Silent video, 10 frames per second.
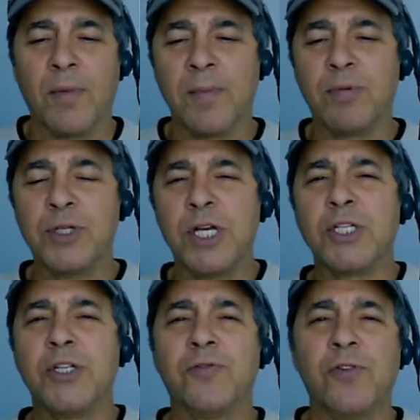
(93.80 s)
My
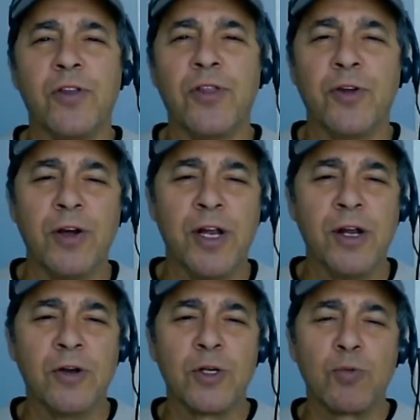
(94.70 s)
projection for the
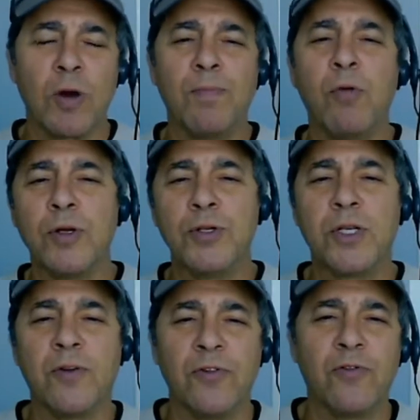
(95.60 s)
30-year is
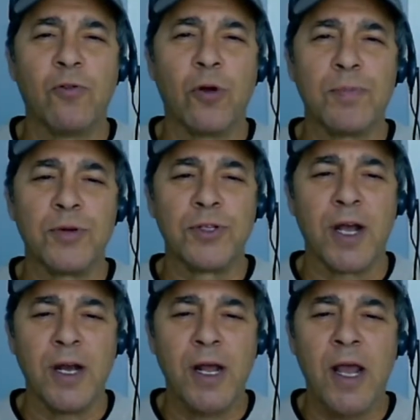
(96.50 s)

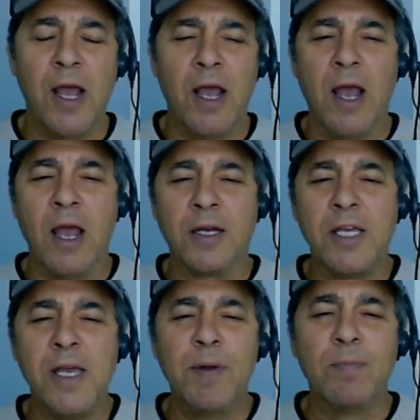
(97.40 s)
1.74%.
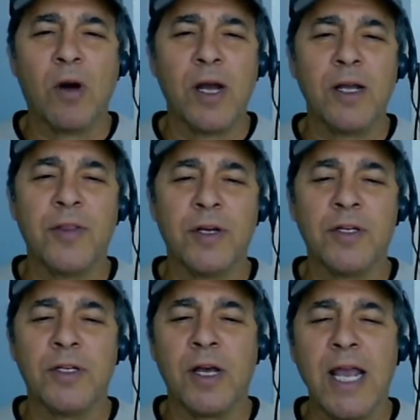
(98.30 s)
And keep in mind
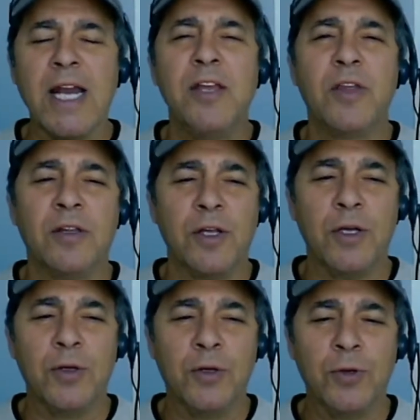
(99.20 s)
that anything
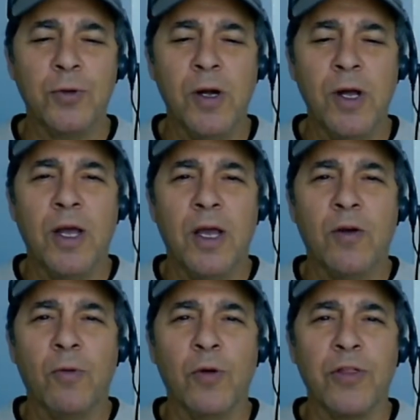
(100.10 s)
that you do
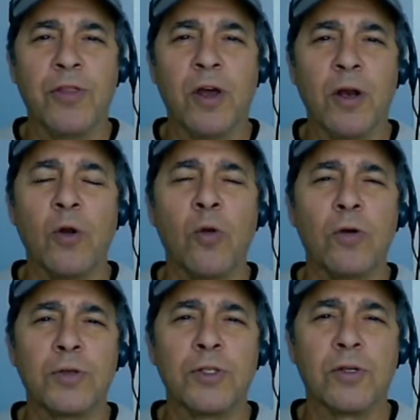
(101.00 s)
with
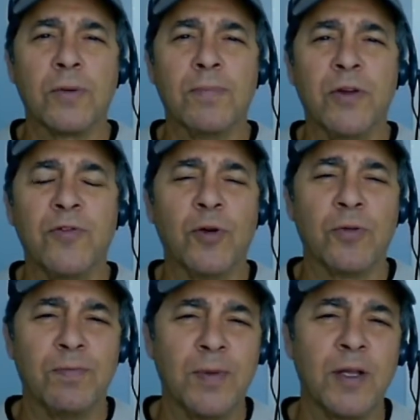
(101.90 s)
long-term, if
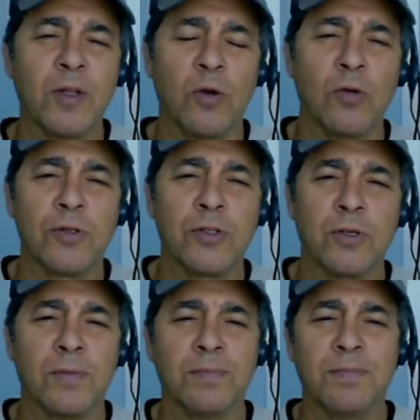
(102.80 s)
you're at the
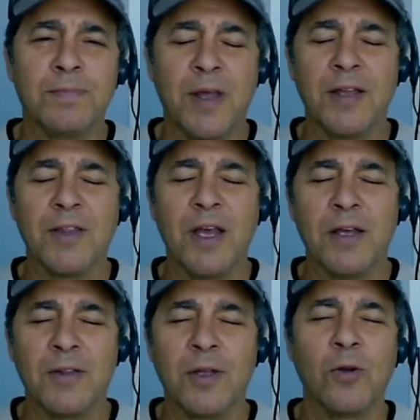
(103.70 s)
long-term,
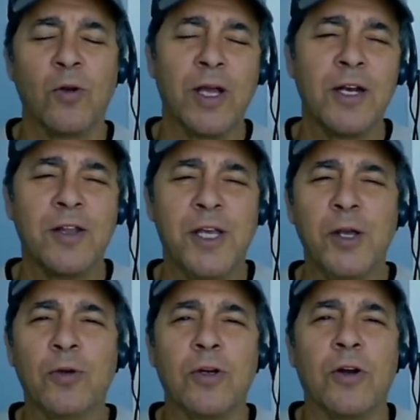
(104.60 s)
at the long end of the
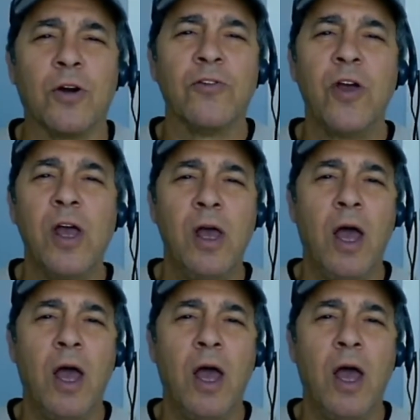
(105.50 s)
yield curve,